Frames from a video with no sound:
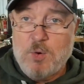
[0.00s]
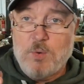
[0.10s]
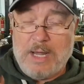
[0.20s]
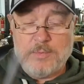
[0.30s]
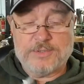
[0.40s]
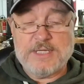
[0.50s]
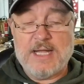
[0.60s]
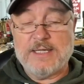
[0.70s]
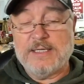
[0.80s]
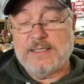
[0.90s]
Well, I will
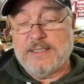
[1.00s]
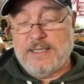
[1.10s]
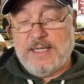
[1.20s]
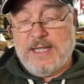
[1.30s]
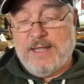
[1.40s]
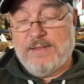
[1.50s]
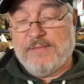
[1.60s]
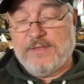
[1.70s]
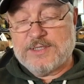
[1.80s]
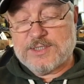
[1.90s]
tell you,
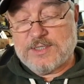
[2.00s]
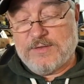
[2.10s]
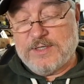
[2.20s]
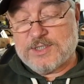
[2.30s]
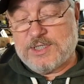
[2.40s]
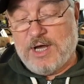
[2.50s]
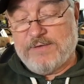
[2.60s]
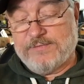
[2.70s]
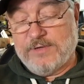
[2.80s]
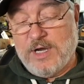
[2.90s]
that this, this
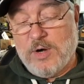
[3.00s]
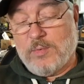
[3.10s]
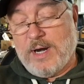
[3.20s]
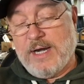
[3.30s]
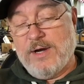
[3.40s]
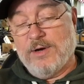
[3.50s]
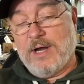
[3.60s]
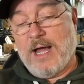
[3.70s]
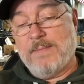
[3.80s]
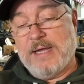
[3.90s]
stuff right here,
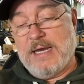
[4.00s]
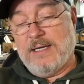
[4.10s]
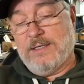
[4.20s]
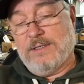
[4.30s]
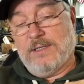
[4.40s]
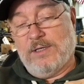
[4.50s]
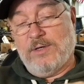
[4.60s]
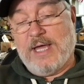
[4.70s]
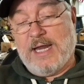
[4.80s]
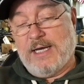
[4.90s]
I mean,
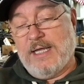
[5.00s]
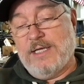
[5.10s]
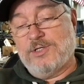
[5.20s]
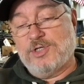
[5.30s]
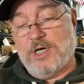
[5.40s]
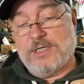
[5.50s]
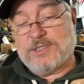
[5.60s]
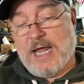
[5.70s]
look at it. It just